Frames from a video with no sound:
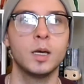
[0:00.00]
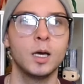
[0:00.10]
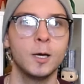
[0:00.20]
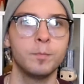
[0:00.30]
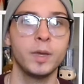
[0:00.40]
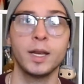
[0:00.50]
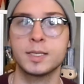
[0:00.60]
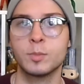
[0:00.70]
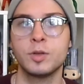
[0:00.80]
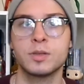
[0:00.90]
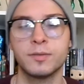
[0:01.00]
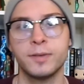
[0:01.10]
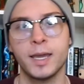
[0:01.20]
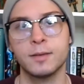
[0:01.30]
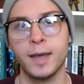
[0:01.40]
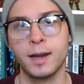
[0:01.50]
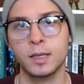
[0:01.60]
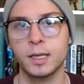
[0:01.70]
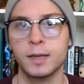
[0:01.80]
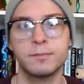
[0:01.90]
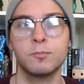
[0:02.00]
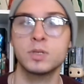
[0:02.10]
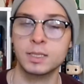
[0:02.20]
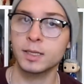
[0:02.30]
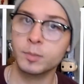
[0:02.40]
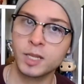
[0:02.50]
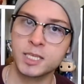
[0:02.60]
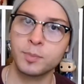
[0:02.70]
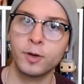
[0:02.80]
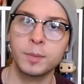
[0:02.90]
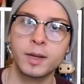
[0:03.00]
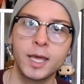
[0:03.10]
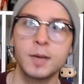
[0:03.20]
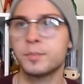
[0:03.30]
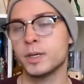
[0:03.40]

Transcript: And as someone who's a fan of Adolin, I was a little bit disappointed by that,